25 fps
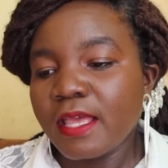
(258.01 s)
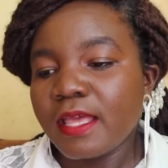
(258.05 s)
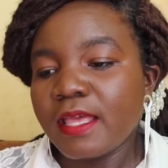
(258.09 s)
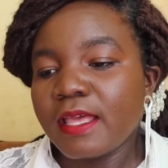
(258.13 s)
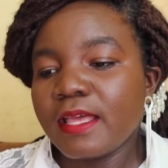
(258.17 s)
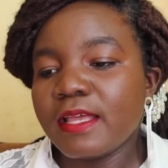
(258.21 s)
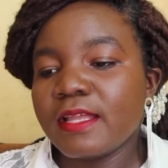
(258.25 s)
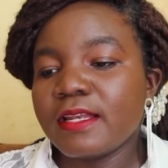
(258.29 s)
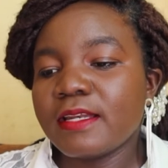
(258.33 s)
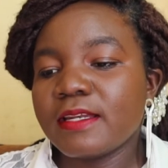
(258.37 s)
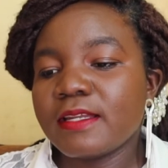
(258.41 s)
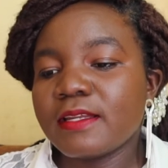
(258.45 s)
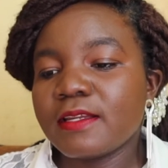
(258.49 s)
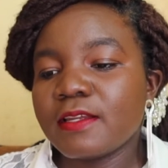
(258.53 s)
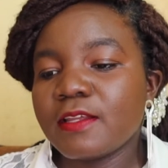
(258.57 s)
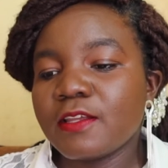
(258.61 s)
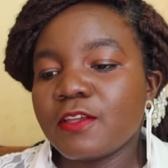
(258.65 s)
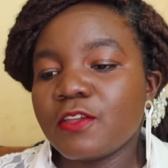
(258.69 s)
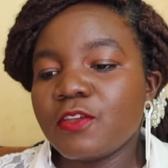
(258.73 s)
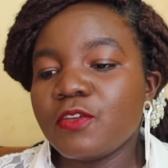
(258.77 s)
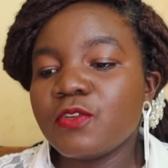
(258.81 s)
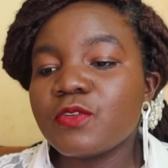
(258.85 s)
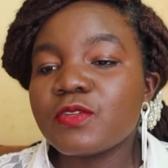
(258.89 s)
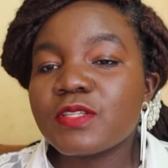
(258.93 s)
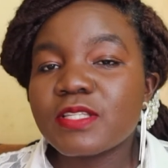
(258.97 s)
and
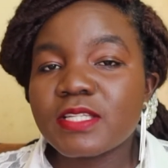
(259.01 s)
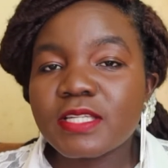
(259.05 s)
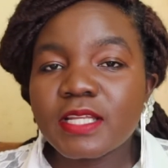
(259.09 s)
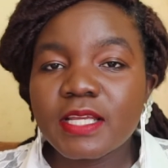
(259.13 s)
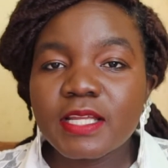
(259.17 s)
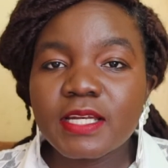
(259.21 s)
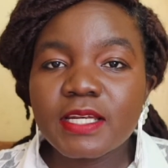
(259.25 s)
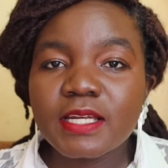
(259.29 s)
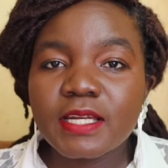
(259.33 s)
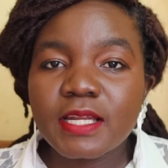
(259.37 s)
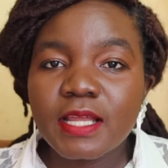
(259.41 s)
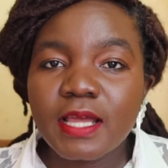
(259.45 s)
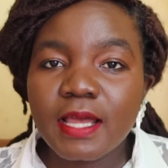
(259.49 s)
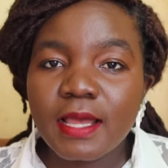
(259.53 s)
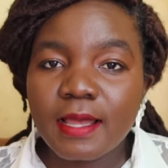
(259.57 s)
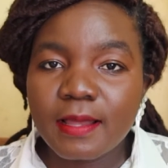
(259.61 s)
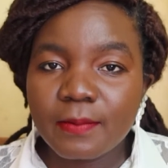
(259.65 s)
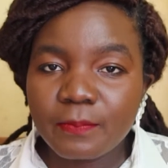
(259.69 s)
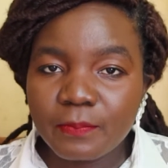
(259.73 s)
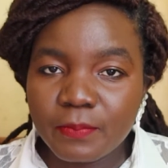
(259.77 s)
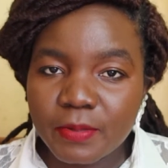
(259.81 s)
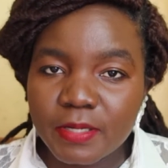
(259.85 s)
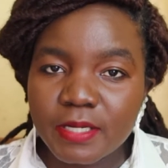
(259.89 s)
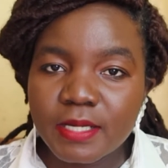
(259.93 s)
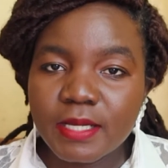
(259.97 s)
you stand a
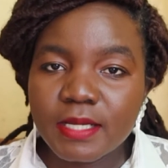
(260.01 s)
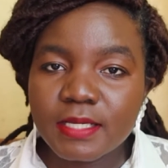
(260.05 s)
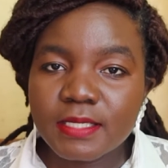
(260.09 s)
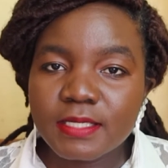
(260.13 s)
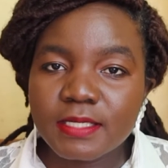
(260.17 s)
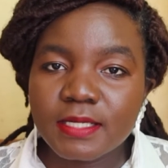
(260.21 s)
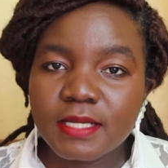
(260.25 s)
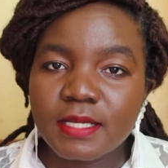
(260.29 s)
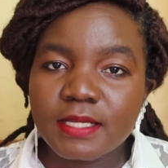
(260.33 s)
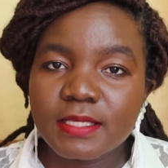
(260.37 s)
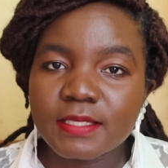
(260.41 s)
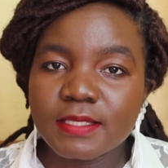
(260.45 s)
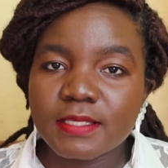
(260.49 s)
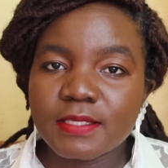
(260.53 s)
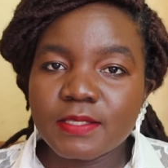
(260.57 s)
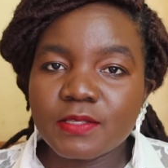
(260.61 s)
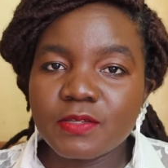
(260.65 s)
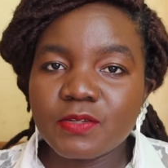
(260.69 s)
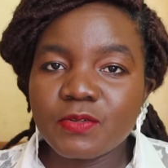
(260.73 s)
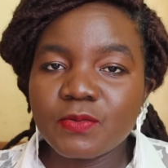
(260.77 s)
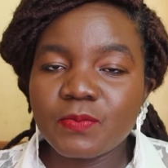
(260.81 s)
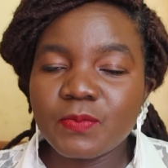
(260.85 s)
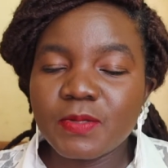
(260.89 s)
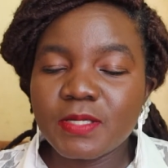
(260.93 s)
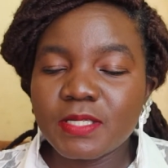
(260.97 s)
bigger chance
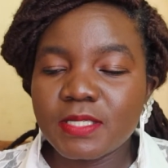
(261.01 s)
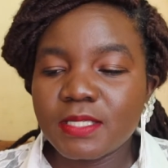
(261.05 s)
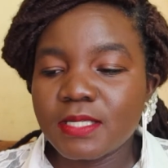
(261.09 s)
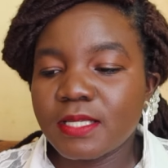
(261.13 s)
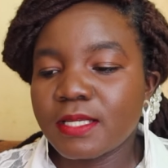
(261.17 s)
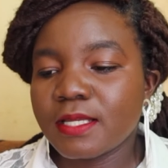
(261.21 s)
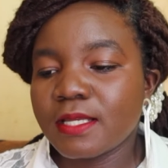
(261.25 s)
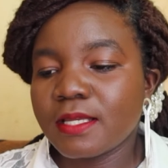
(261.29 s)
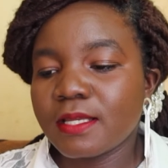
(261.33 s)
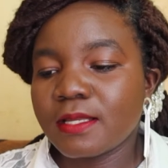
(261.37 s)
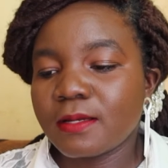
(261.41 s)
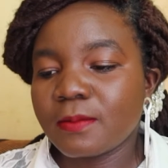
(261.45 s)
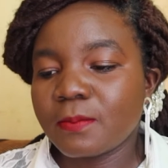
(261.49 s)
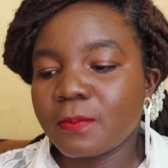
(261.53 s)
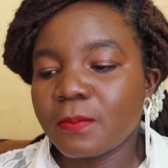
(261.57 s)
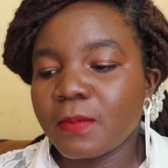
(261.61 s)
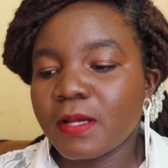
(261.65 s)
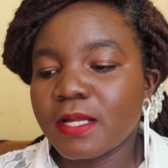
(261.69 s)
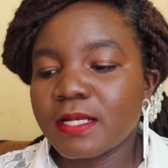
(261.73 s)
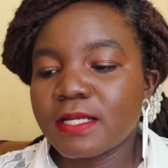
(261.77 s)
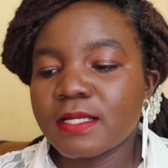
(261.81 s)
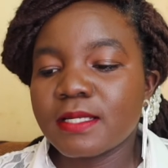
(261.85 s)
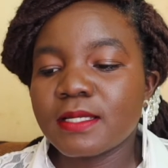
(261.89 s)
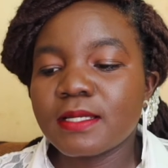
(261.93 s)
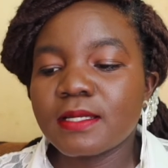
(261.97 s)
to be taken,
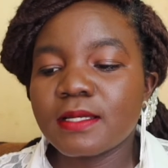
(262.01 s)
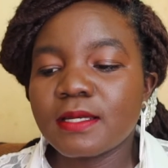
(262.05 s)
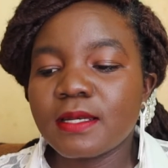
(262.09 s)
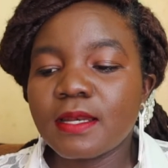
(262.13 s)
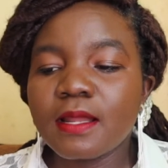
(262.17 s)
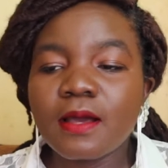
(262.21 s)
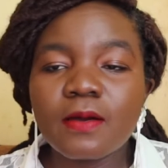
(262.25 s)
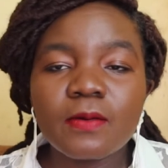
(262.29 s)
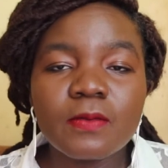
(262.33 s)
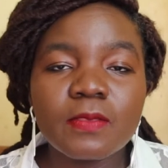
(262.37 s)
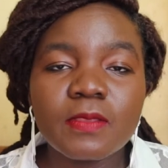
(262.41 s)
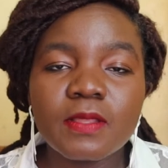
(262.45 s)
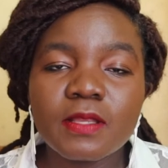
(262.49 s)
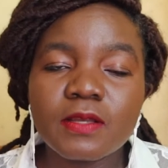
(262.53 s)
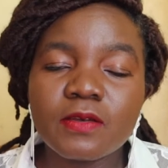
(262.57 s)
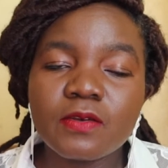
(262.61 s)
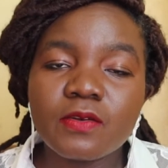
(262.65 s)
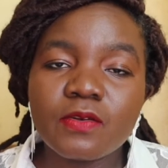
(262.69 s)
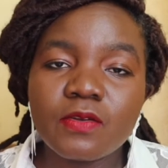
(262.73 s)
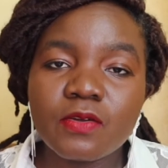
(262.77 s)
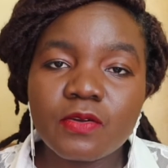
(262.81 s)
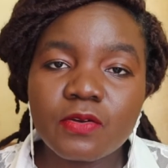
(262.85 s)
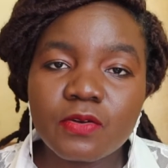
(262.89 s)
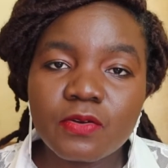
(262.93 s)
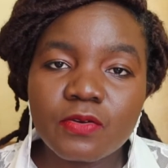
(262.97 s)
but now they
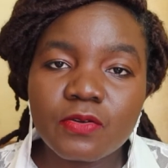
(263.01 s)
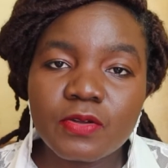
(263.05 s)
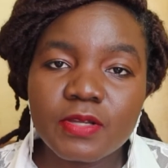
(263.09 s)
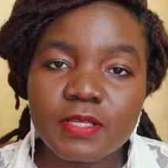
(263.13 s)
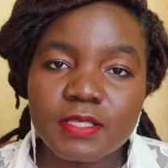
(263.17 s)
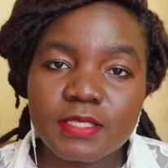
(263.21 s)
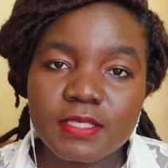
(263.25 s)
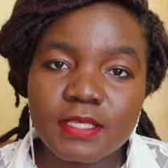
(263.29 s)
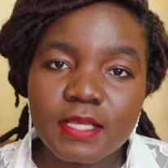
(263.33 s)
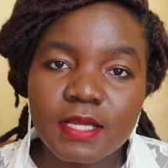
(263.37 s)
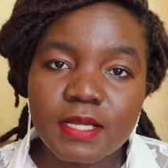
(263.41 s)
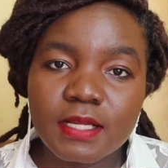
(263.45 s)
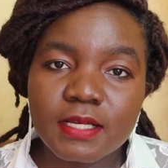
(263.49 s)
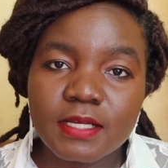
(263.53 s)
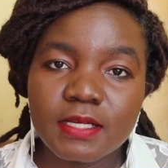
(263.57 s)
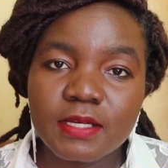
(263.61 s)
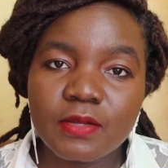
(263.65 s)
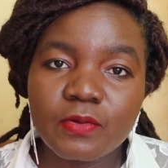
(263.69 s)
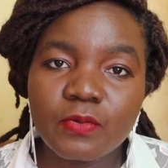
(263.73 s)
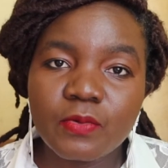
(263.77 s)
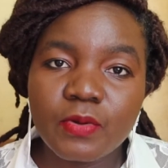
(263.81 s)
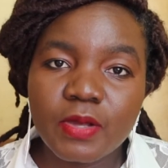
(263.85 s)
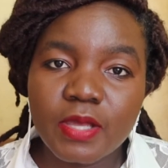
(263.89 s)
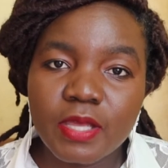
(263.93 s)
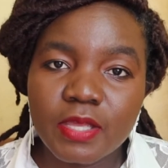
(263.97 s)
don't know exactly
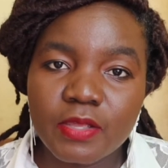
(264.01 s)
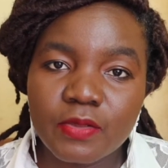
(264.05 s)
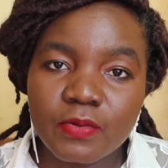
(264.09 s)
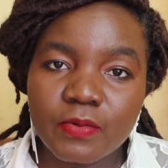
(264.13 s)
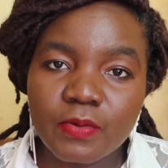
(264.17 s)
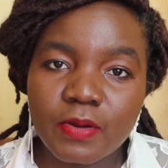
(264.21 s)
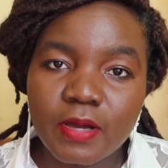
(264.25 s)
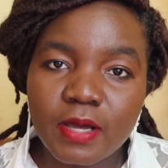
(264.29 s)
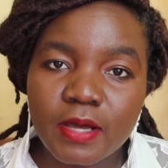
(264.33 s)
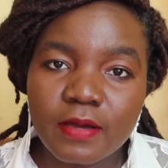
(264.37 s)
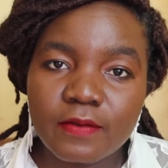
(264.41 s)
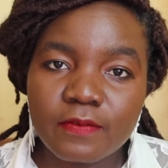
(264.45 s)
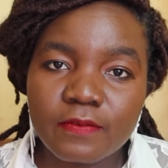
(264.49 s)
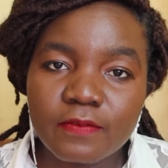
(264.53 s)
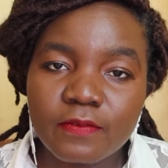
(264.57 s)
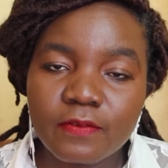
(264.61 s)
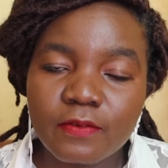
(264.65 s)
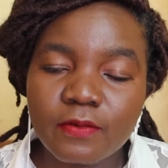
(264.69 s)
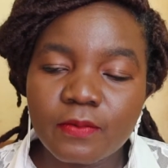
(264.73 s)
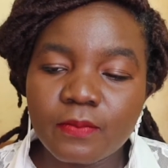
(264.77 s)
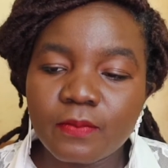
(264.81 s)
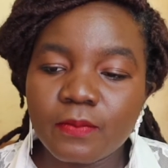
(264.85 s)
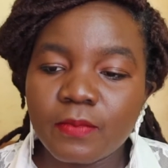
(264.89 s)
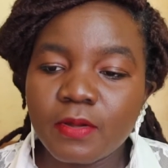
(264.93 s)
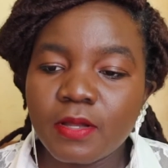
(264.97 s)
where you are from.